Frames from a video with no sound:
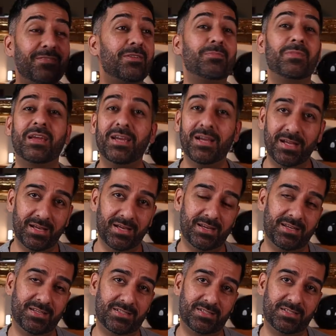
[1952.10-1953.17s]
given me
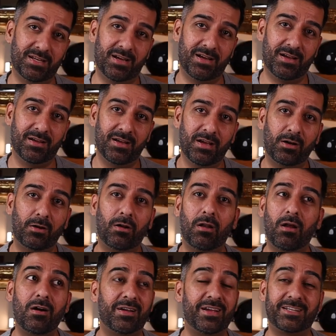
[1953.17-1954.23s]
his
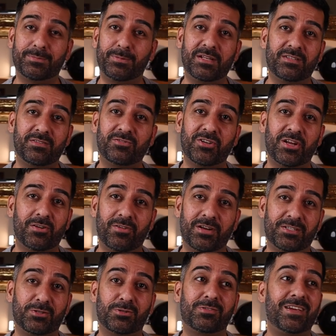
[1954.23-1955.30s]
Clark expensive
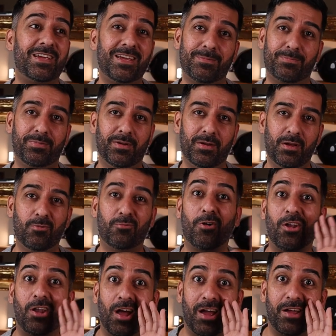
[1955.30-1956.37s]
generator to keep
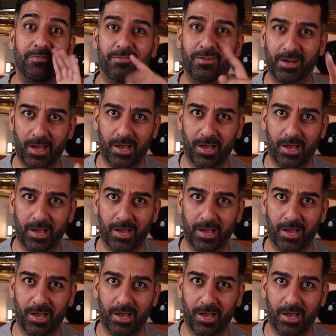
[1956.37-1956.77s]
for life.